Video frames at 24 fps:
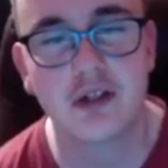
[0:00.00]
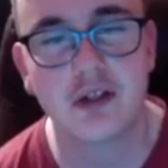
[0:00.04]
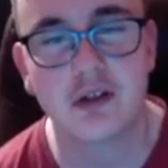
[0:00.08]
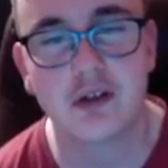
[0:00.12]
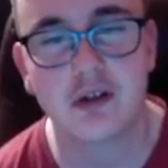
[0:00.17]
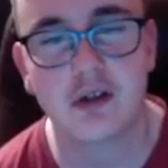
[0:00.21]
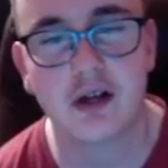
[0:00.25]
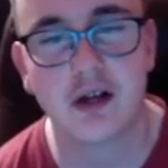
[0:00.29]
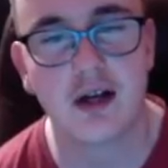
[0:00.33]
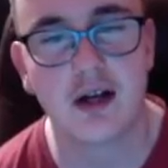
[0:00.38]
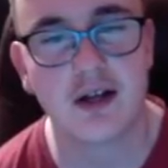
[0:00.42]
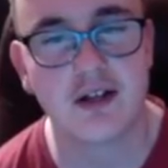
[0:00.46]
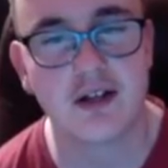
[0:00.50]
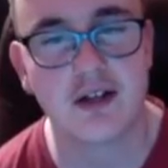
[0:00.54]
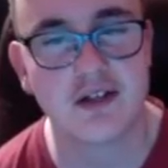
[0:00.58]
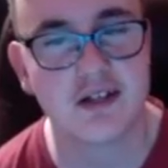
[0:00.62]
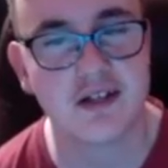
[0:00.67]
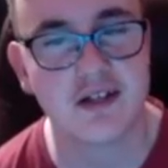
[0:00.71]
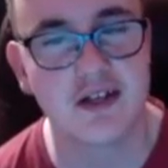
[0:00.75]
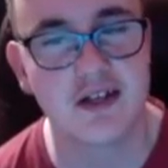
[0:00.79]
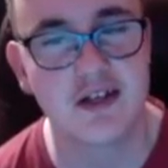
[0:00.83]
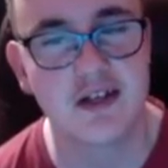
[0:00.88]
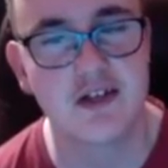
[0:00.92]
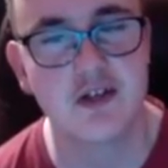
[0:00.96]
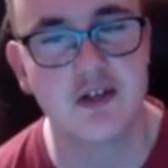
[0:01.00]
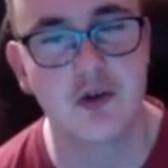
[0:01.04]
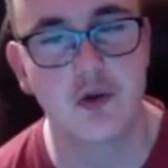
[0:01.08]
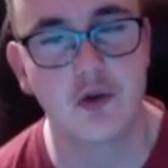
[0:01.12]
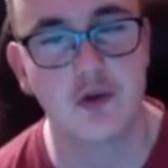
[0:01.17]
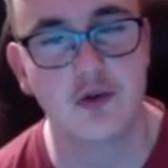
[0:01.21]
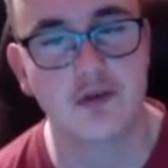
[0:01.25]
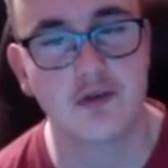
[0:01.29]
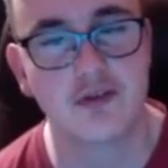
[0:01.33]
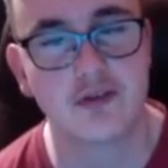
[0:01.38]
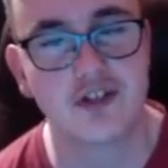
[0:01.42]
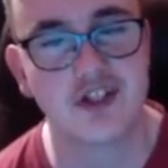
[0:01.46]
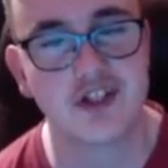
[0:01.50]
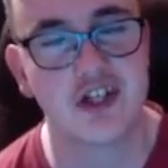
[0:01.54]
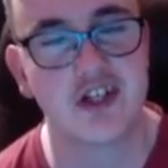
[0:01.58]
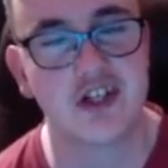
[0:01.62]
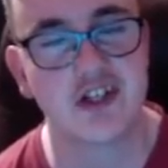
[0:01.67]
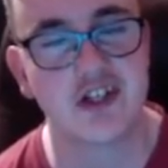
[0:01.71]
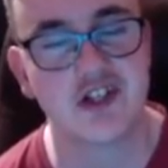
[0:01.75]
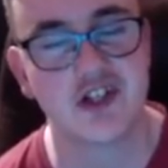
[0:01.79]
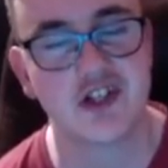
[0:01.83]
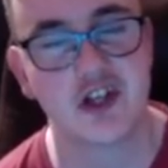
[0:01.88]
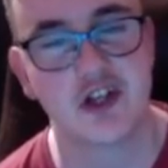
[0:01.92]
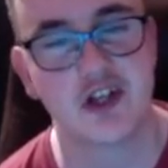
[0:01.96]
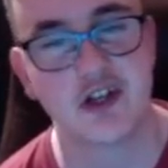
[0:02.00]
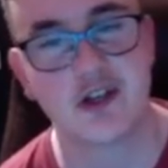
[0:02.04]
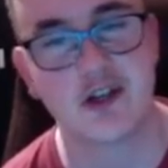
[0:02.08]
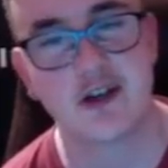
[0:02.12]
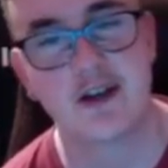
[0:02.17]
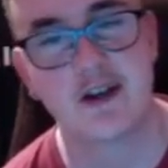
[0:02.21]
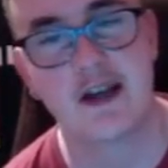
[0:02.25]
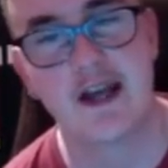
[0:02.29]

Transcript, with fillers: as it is, or you can change it.